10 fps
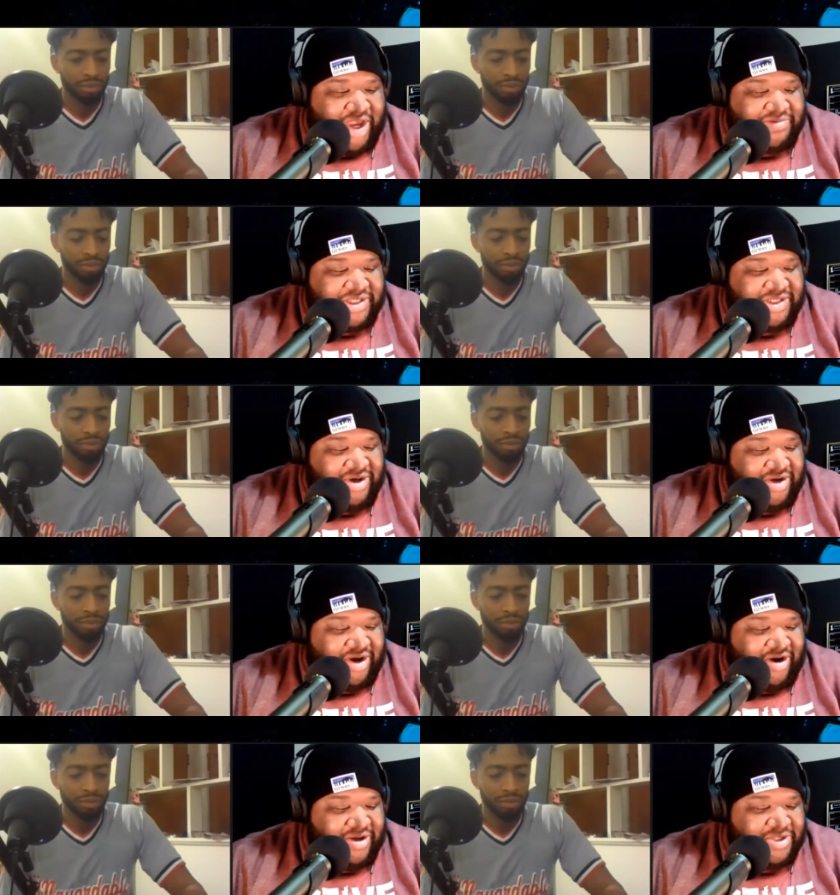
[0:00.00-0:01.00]
Speaker 1: see all the
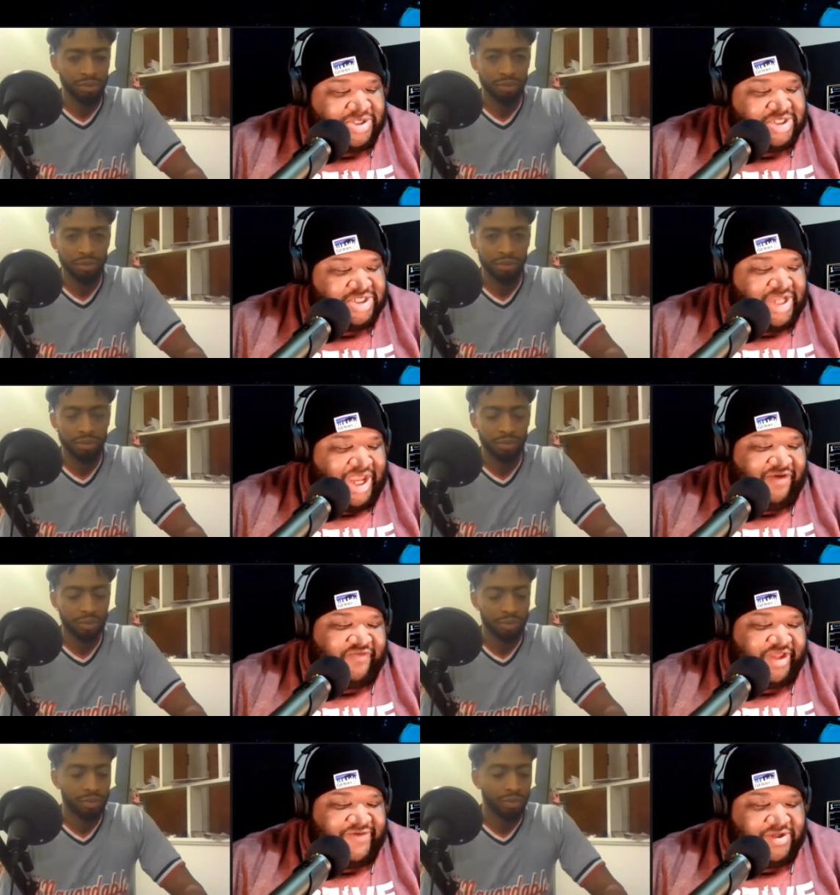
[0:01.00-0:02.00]
hearts and shit. Shout out
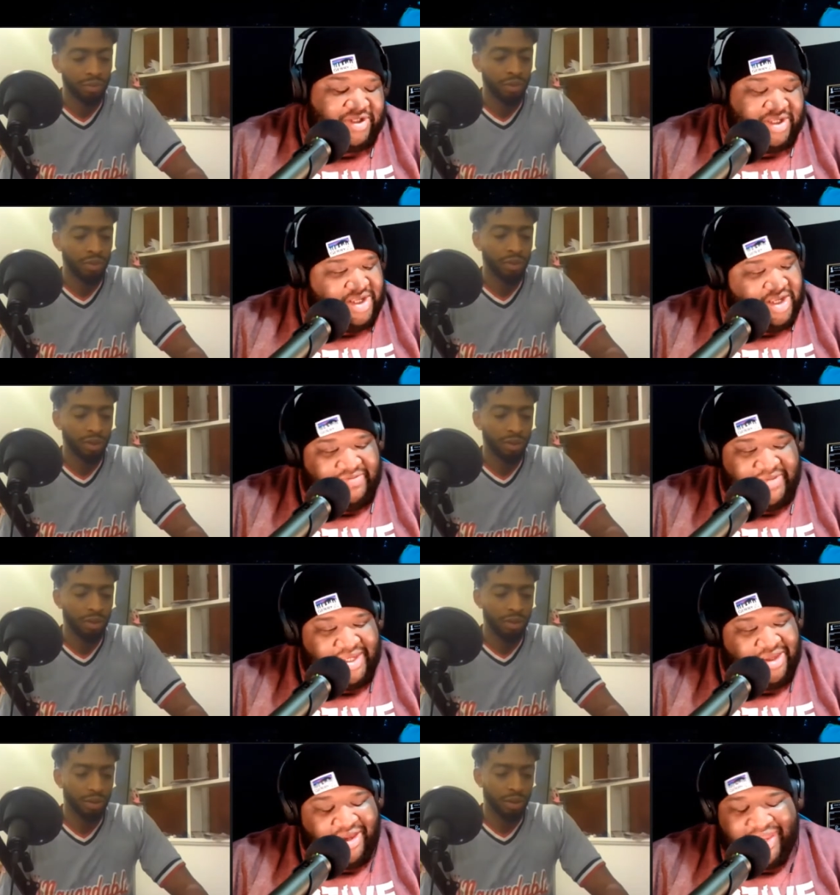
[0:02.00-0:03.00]
Flavor. Man, y'all
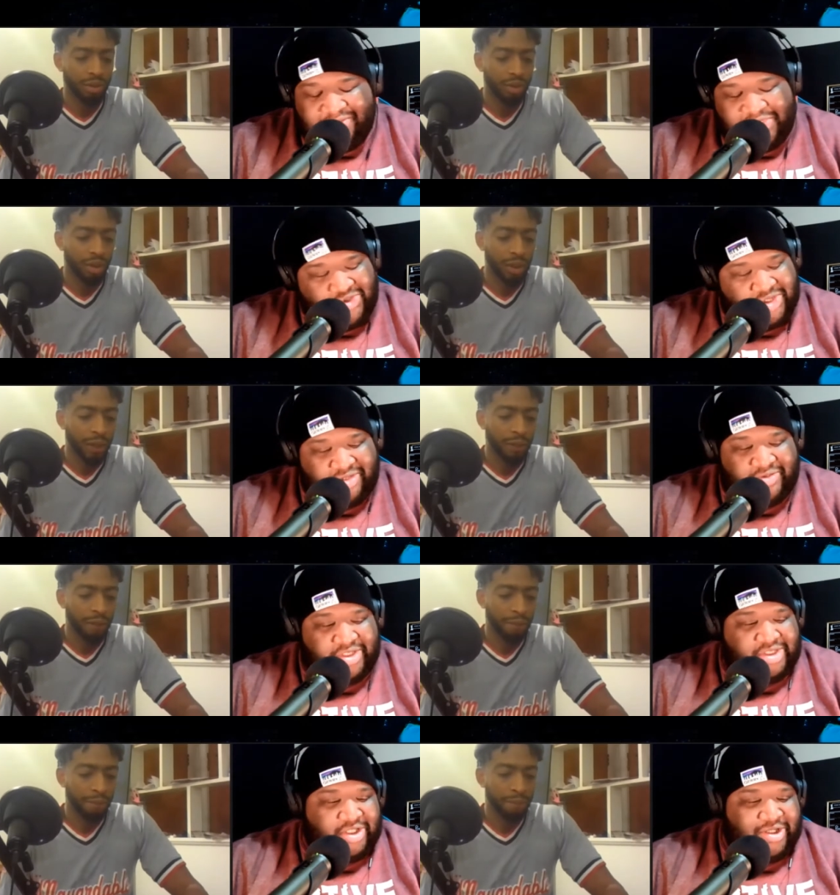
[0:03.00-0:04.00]
guys be showing so much
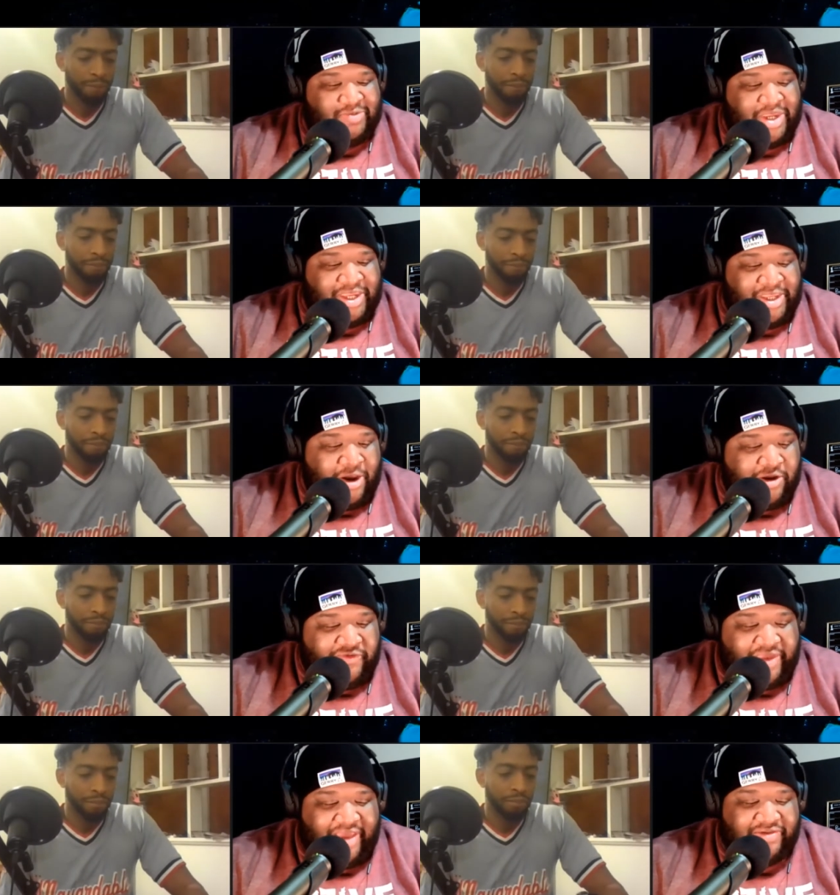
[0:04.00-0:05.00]
love, man. Y'all don't even
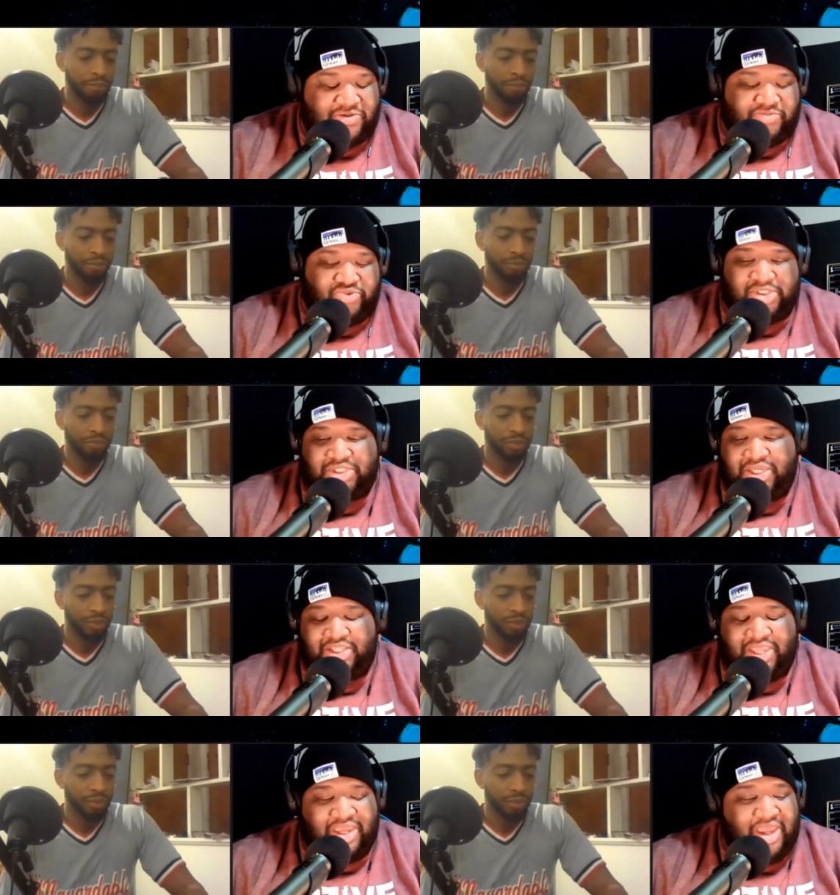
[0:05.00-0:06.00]
have to. Appreciate
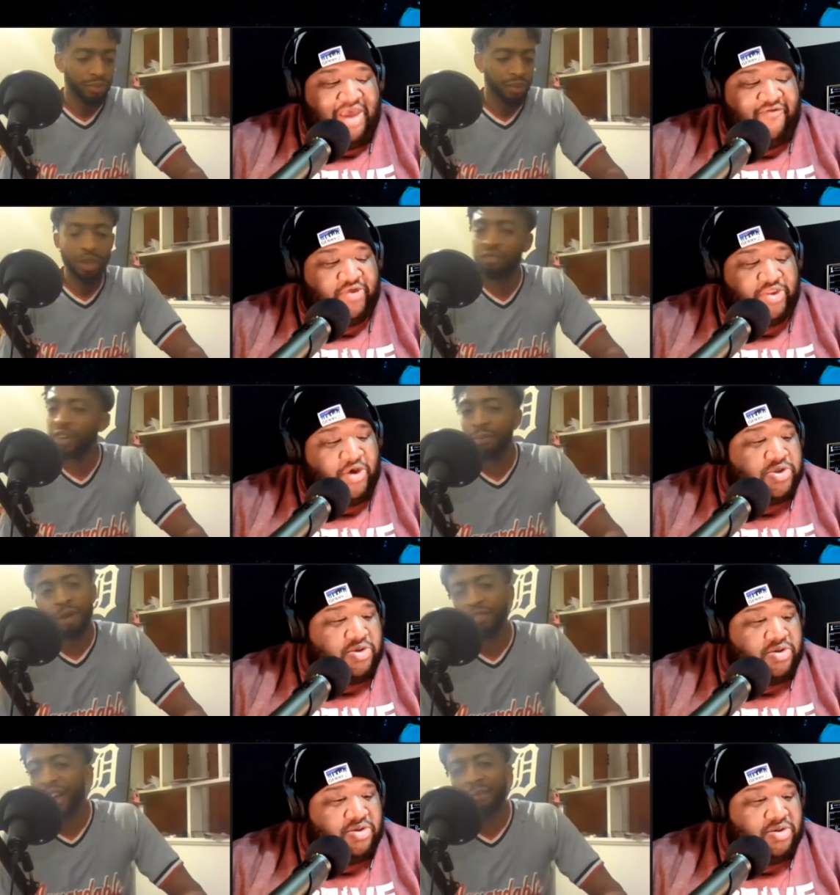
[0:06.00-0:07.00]
that.
Speaker 2: For those your
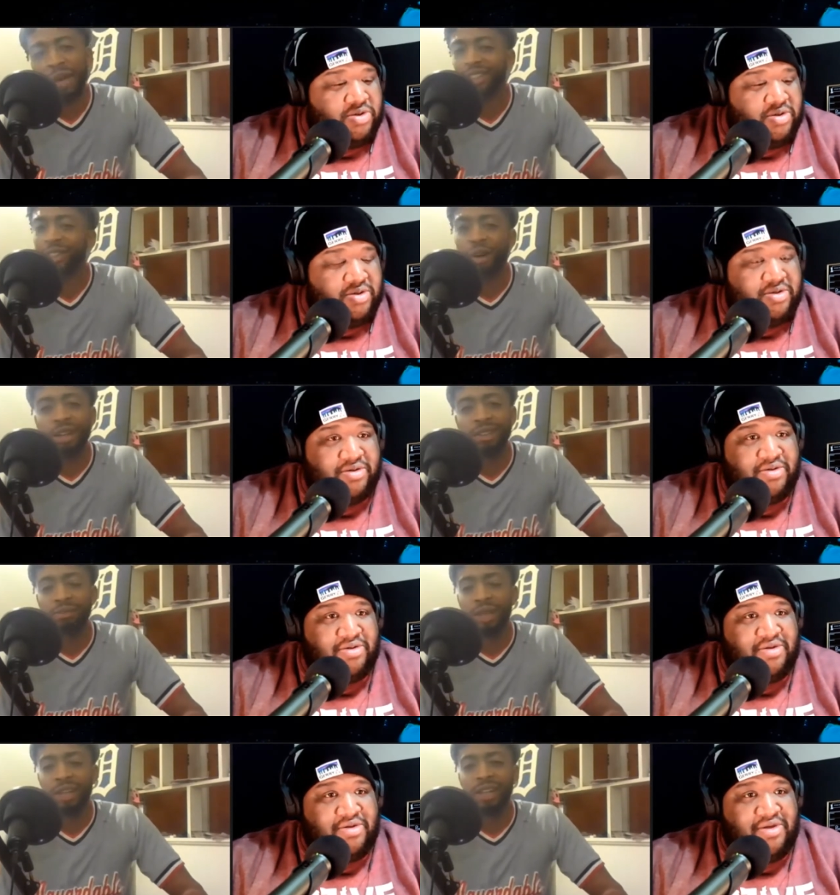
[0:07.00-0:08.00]
fan base is crazy.
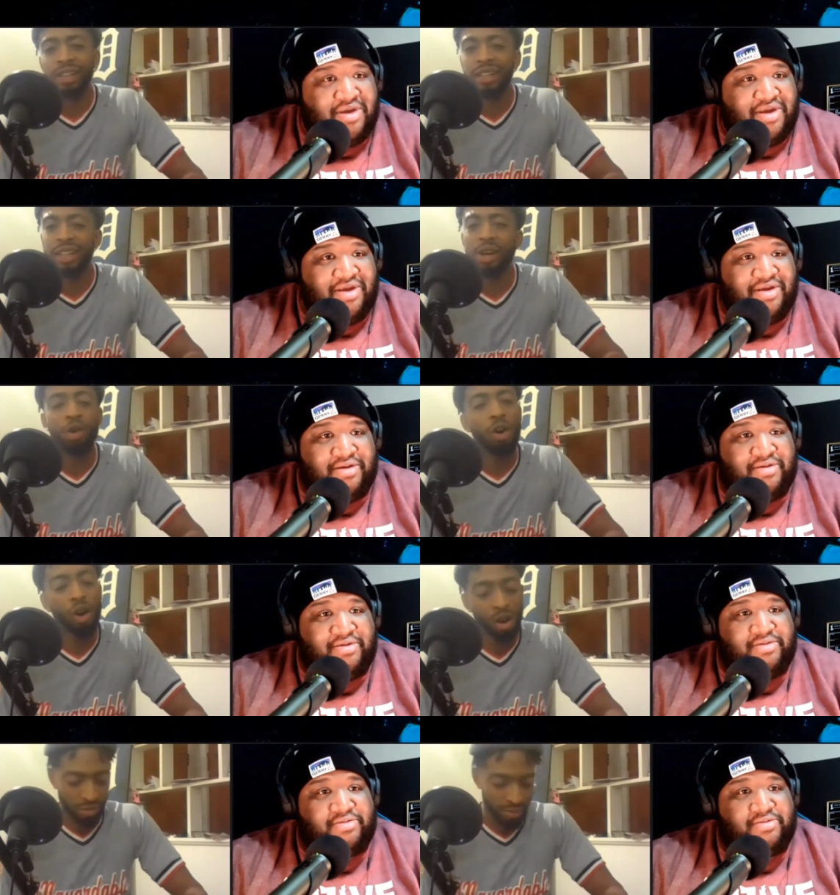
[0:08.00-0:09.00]
They go hard.
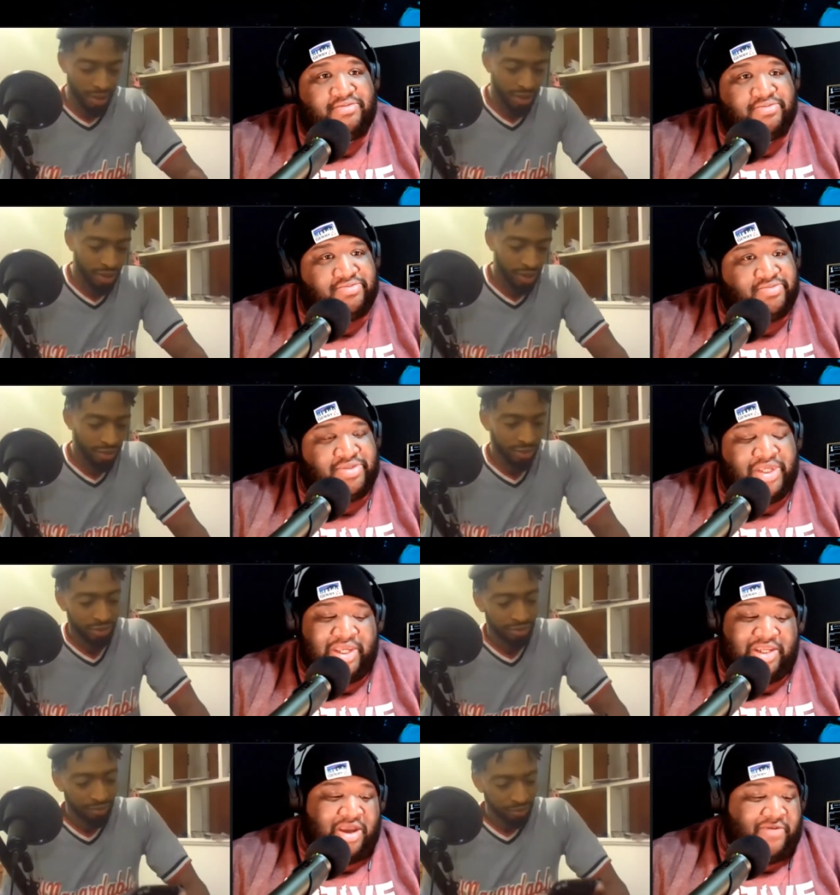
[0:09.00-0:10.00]
Speaker 1: Yeah,
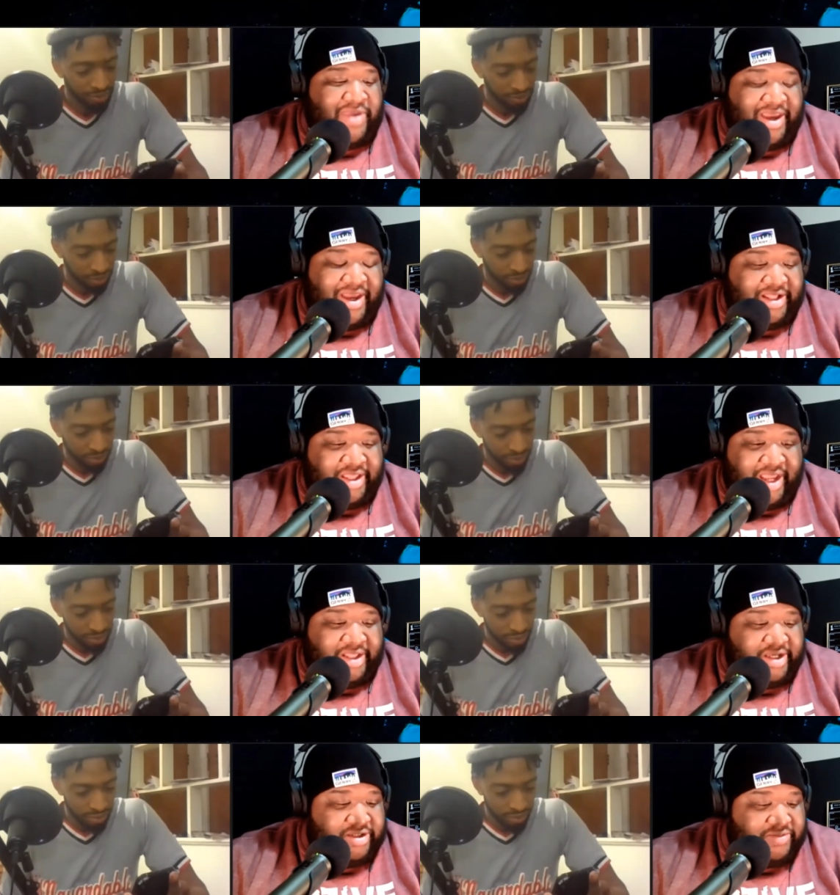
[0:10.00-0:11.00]
no, man, I love
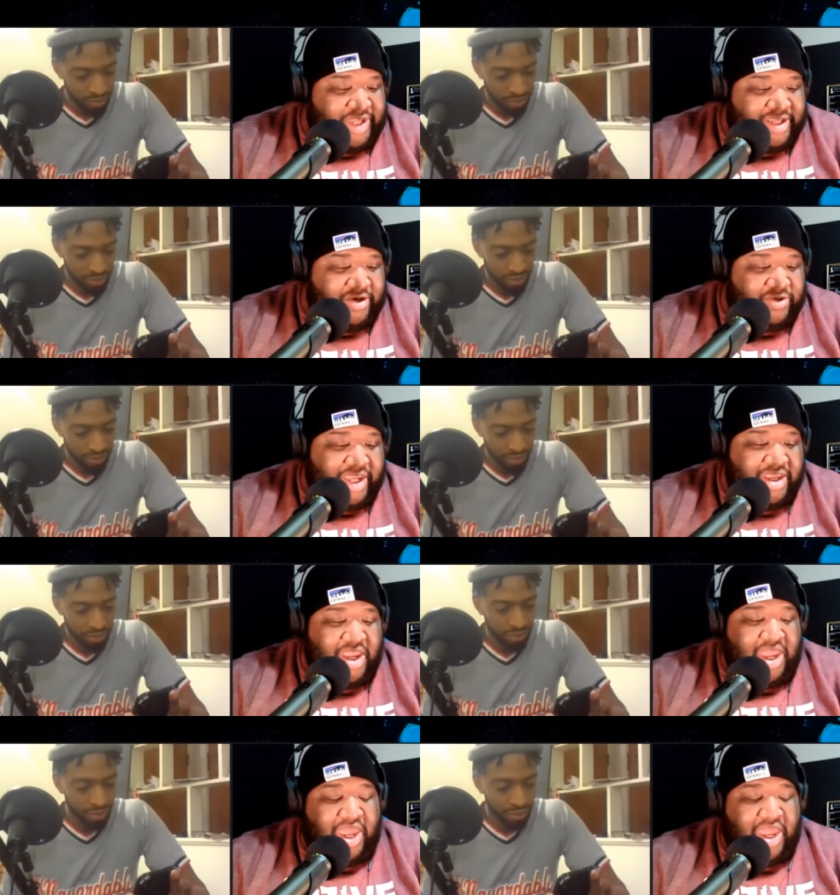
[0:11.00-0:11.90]
them. They know that.